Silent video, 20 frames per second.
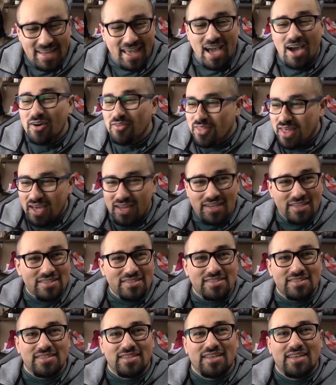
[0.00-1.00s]
Now that
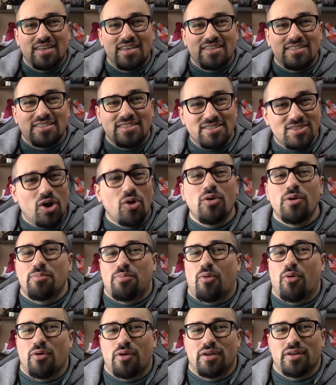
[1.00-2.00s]
is so
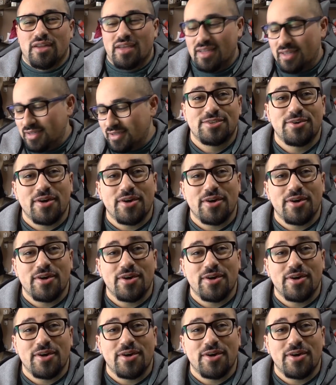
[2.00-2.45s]
important.